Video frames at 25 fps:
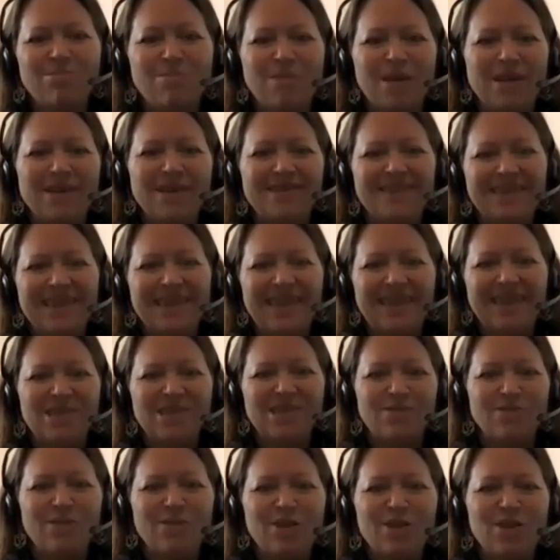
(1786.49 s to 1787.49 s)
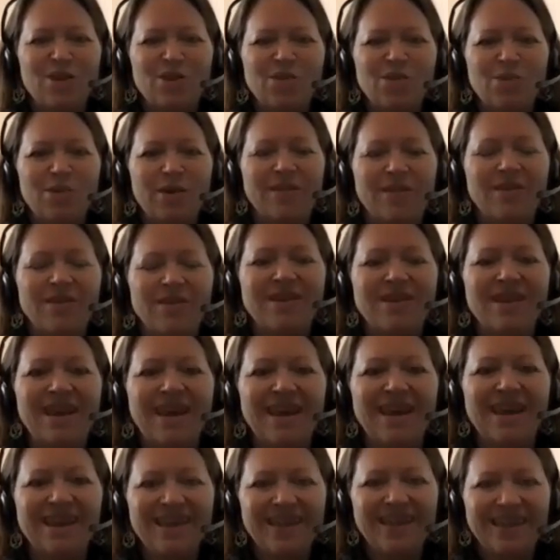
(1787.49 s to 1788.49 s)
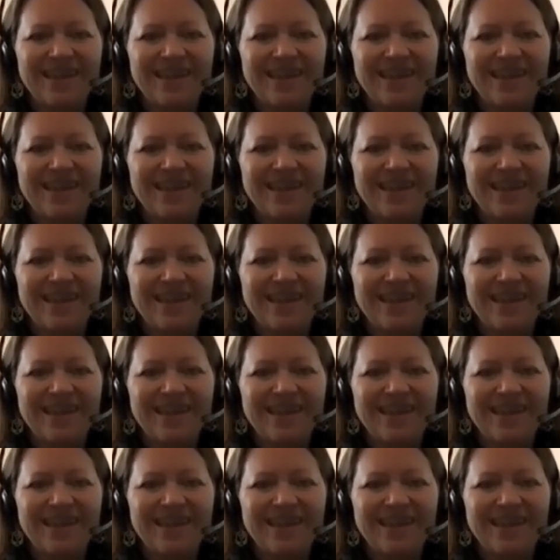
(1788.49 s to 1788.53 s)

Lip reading: resonates for you, whether or not,